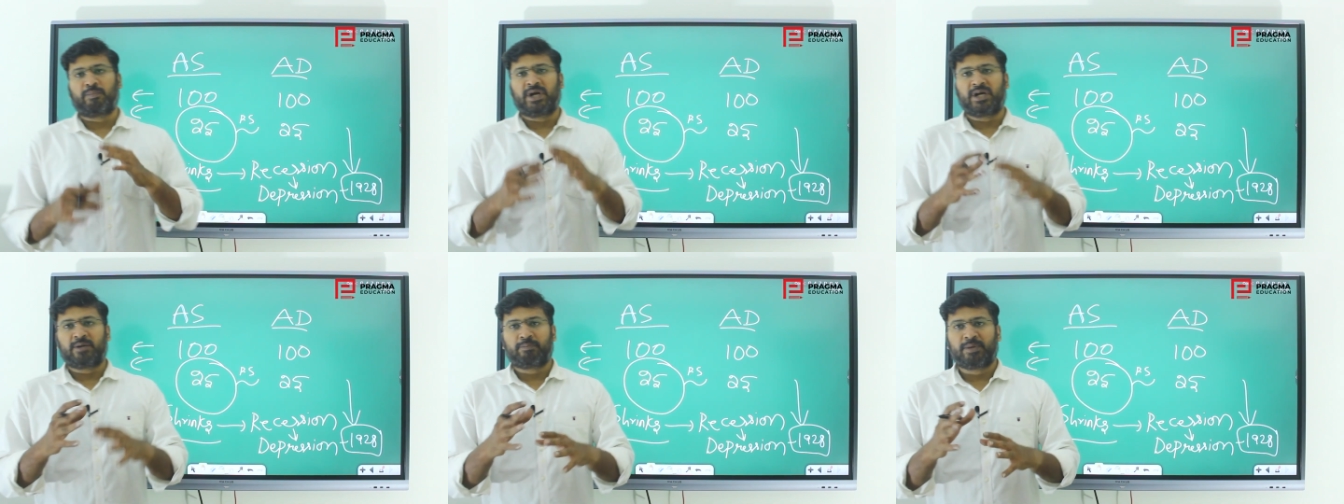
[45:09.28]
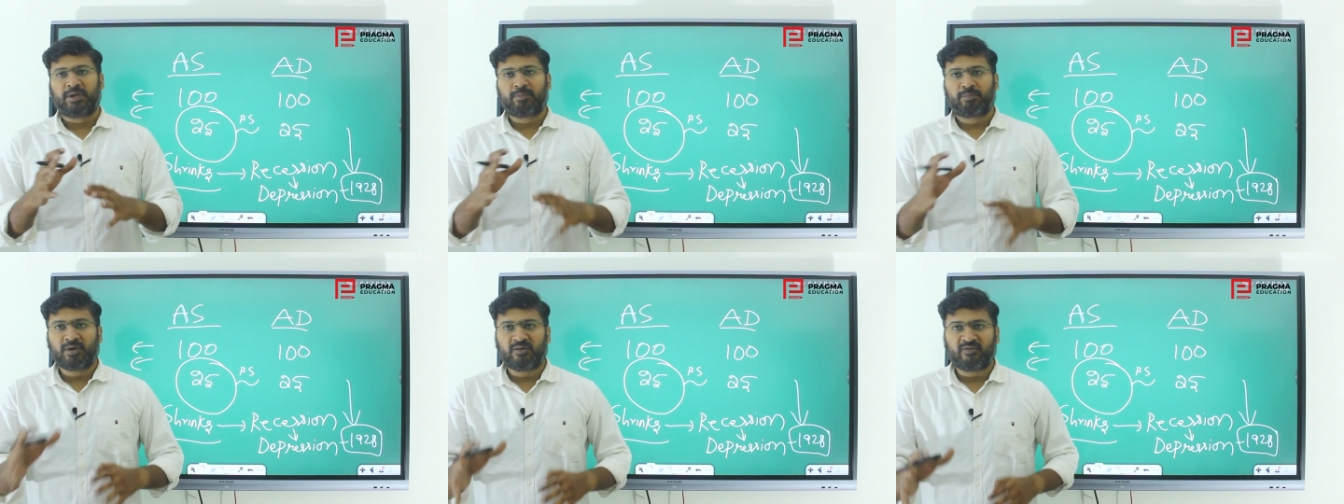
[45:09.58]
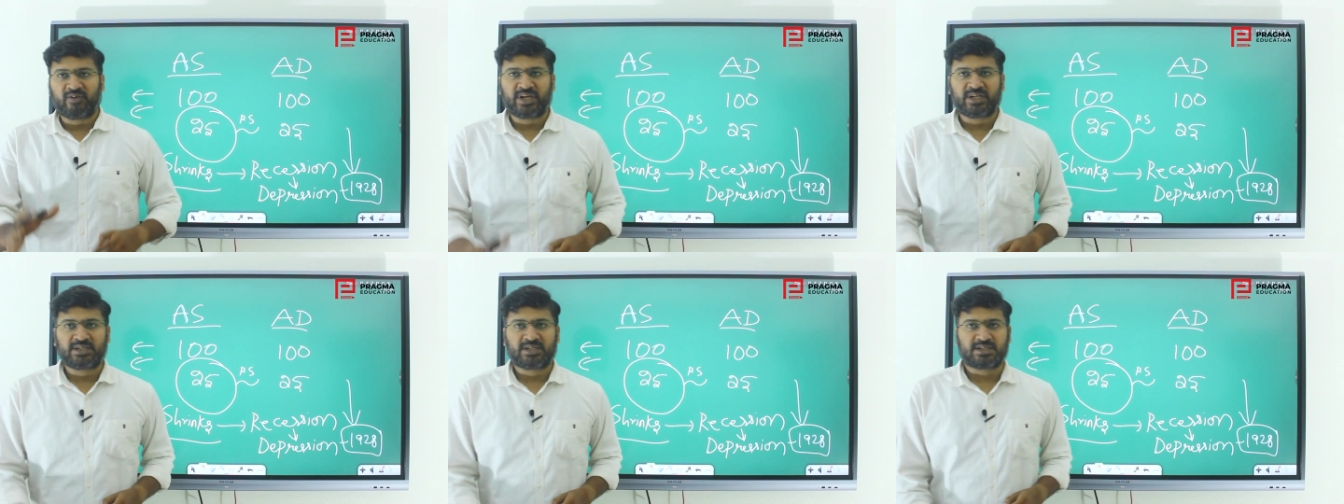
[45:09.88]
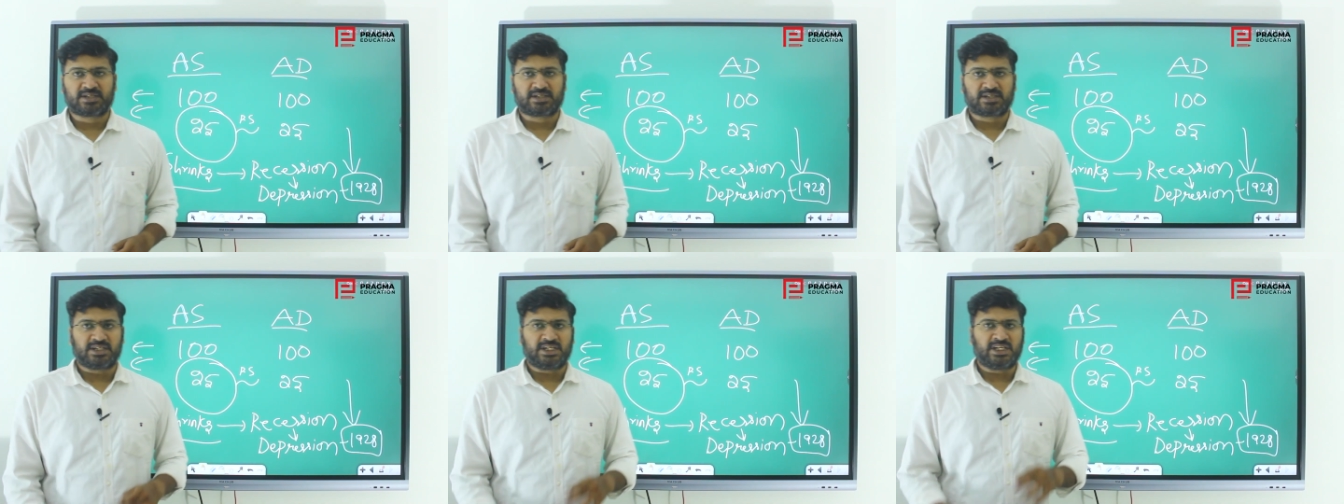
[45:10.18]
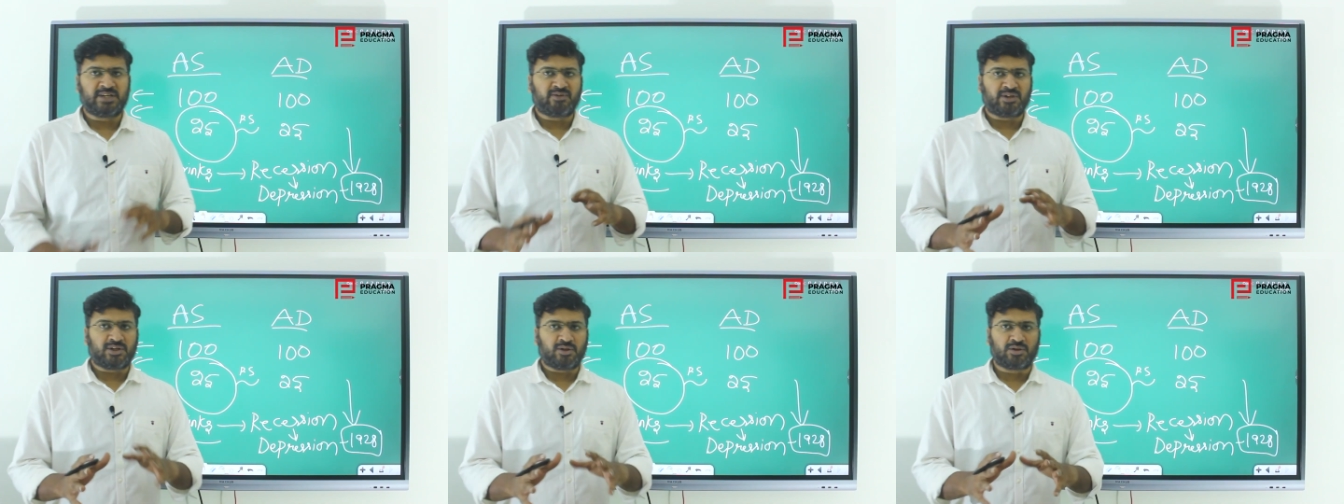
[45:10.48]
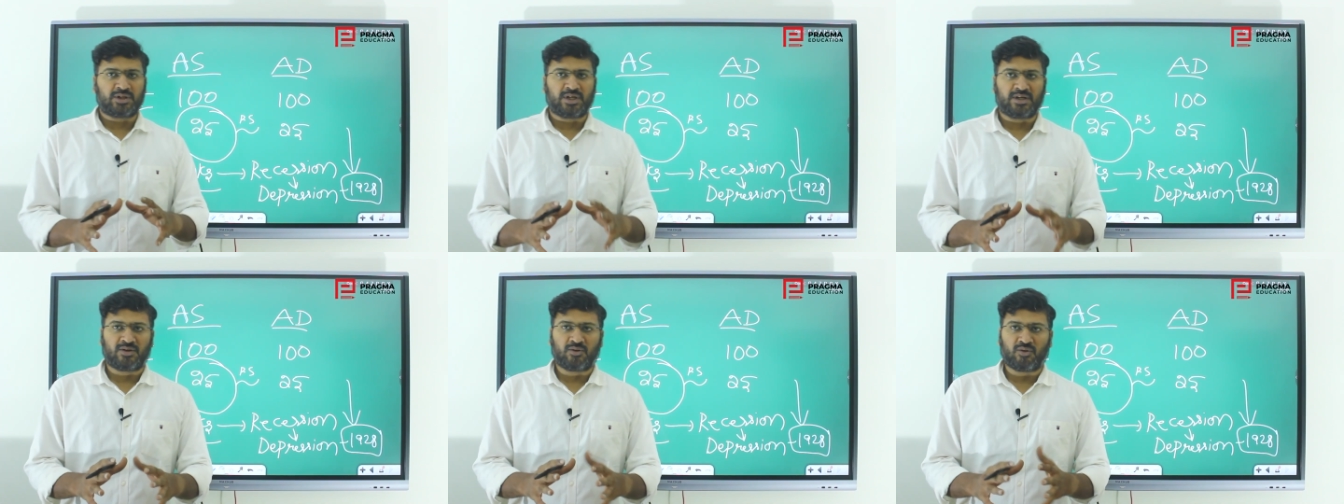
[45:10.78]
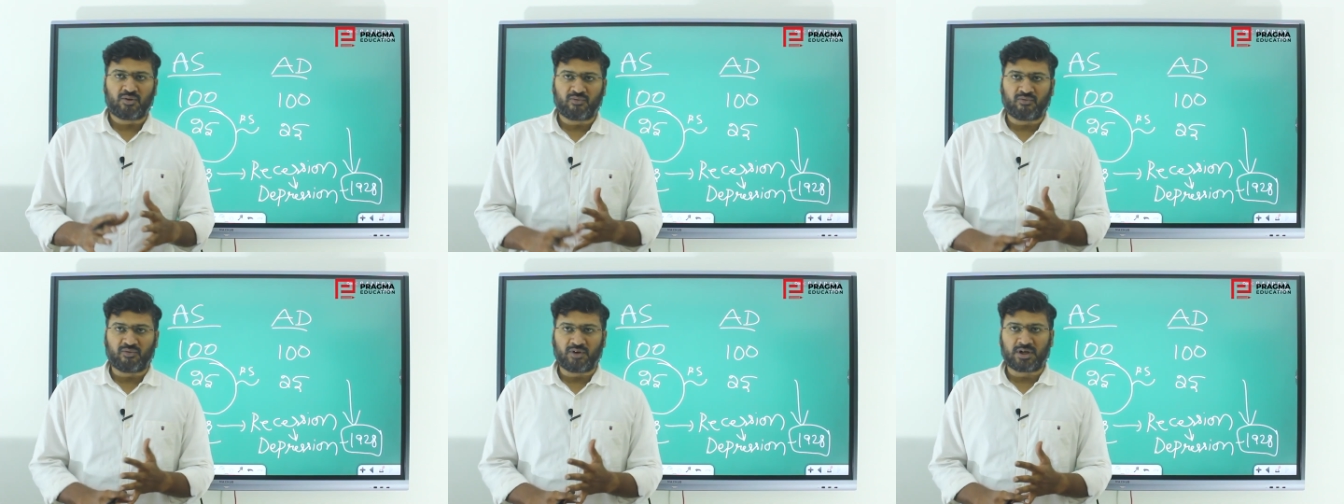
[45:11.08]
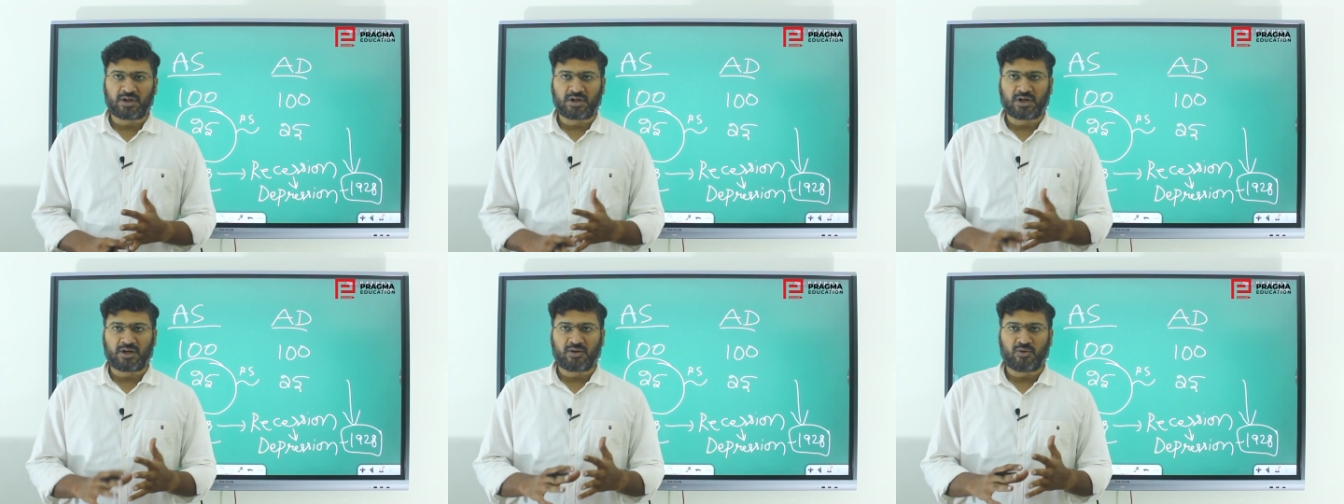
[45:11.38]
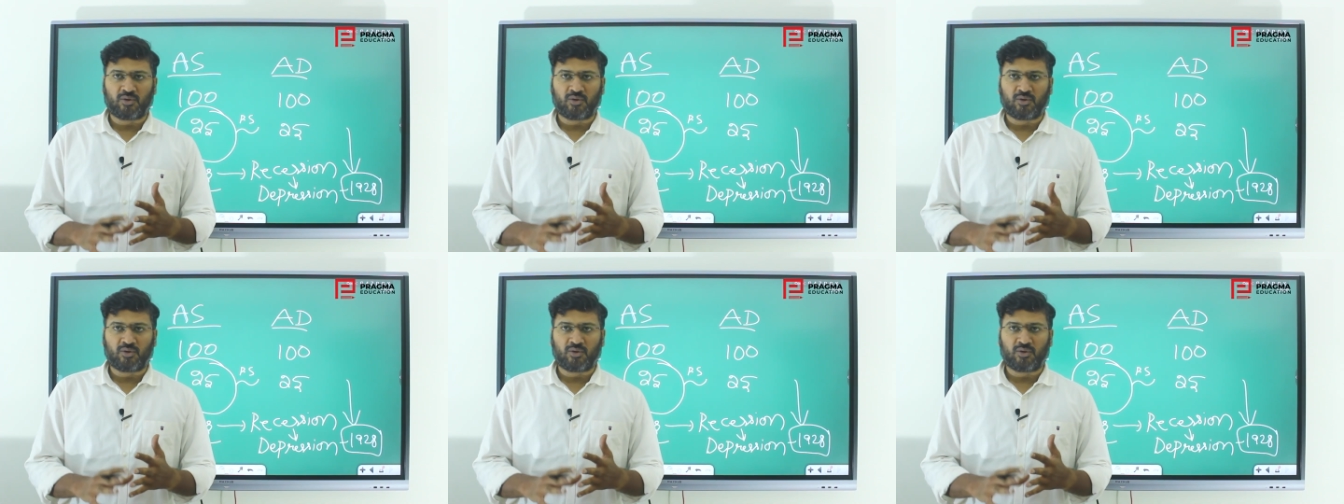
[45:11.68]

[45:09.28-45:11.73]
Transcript: paid people wages. Even though they don't work,